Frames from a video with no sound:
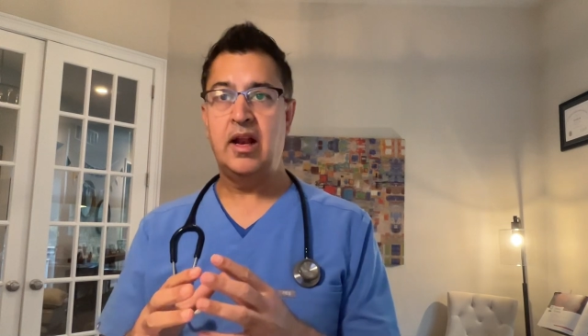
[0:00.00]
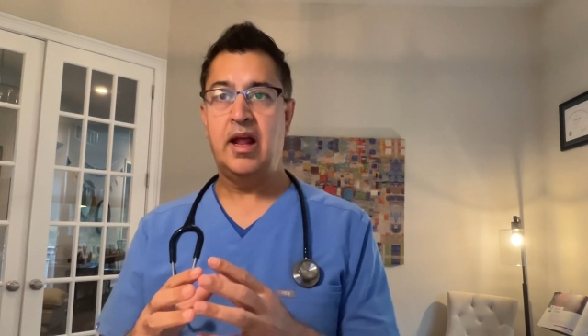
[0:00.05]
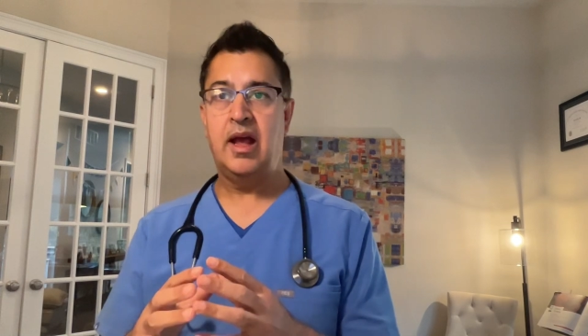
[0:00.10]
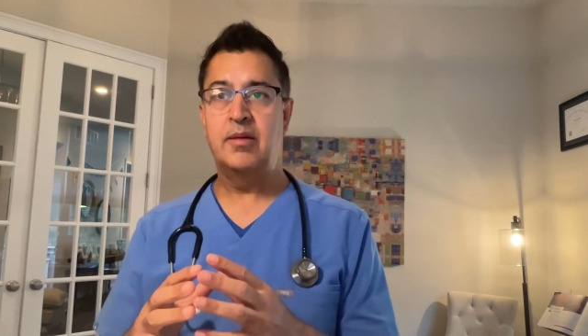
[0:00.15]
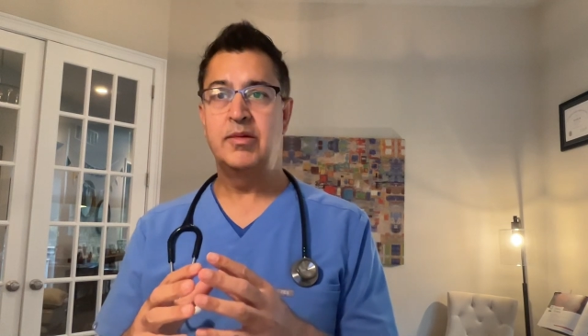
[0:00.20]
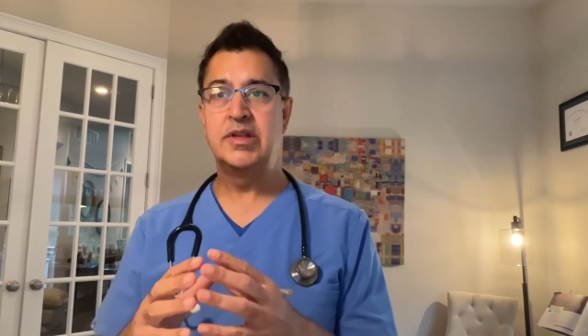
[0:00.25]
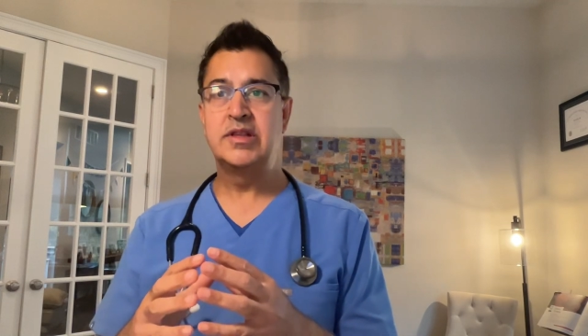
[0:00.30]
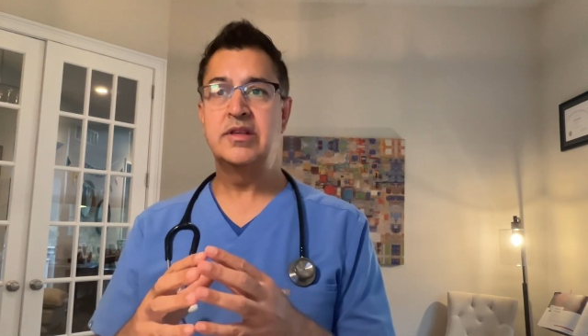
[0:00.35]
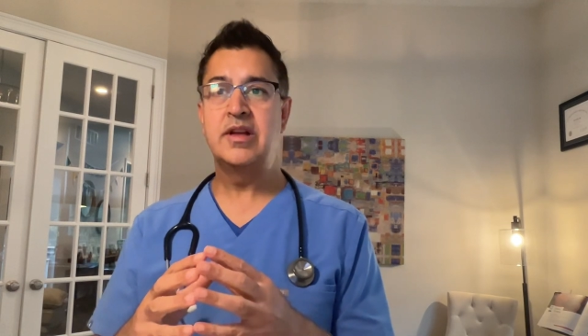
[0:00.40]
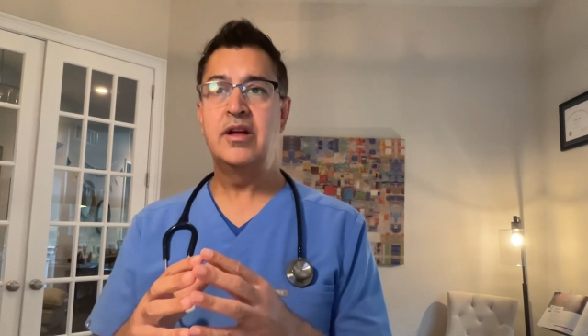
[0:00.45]

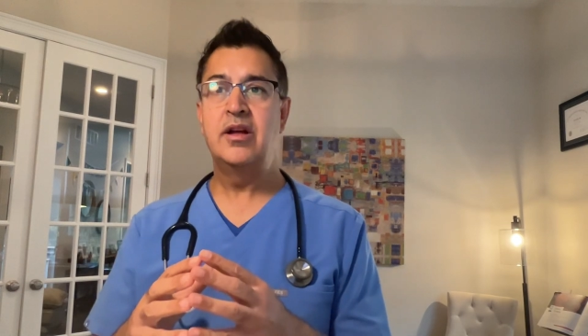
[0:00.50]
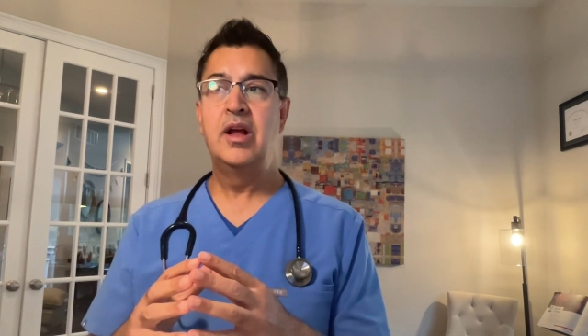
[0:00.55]
habits,